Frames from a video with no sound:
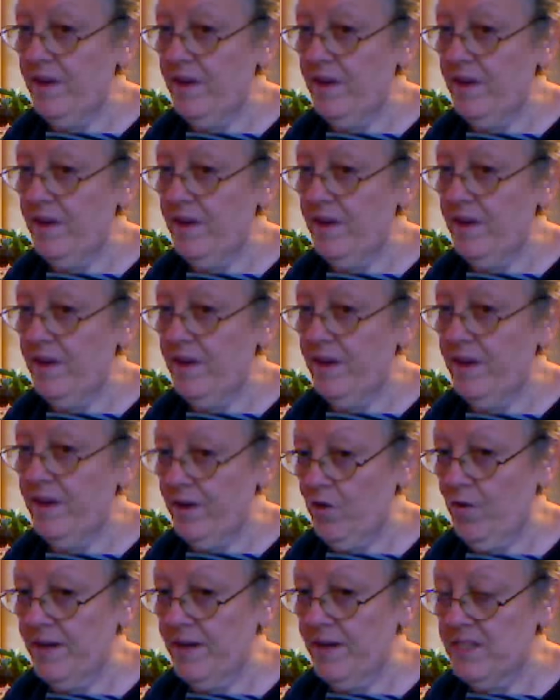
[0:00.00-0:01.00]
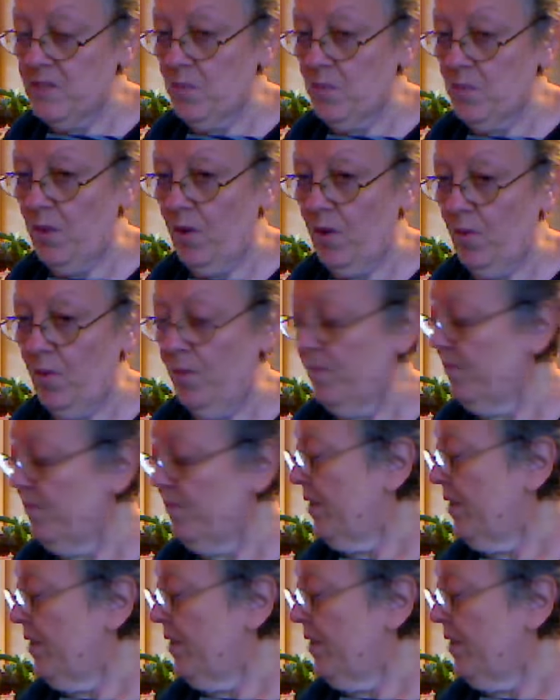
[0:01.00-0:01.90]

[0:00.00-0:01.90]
We're going to put it in a greased bowl.